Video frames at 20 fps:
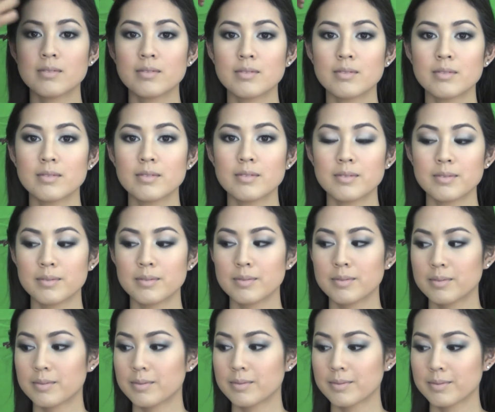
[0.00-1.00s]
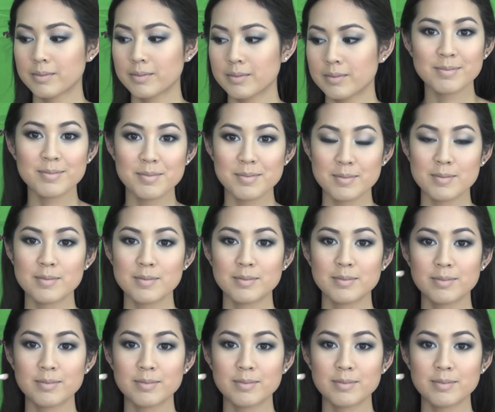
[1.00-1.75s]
(no one is talking)